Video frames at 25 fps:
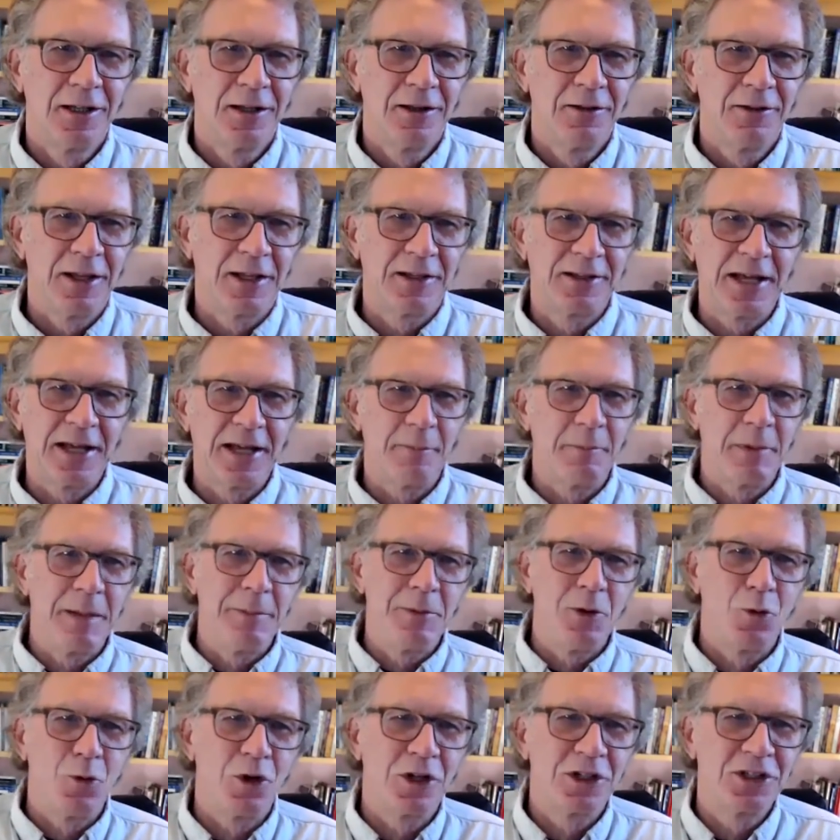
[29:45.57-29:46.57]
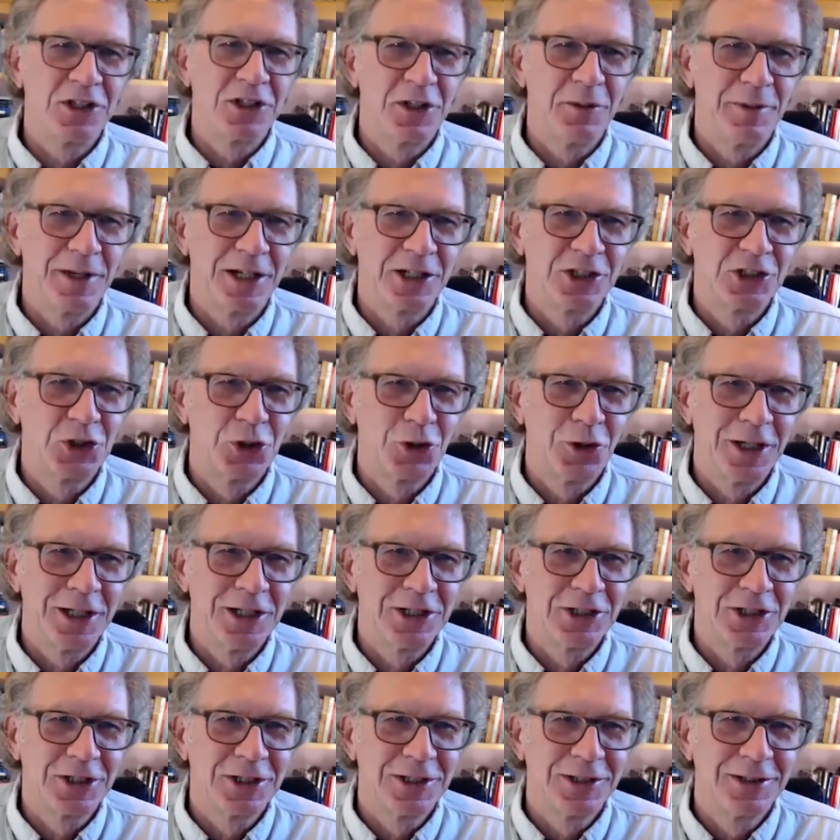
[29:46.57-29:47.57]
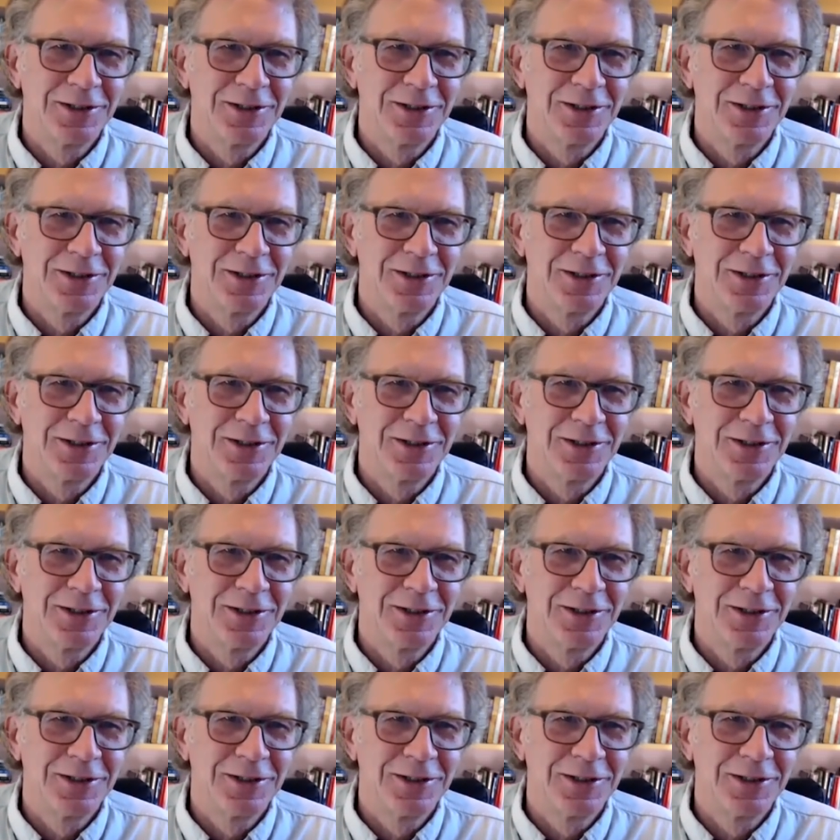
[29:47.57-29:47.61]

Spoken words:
that maybe wasn't the best choice?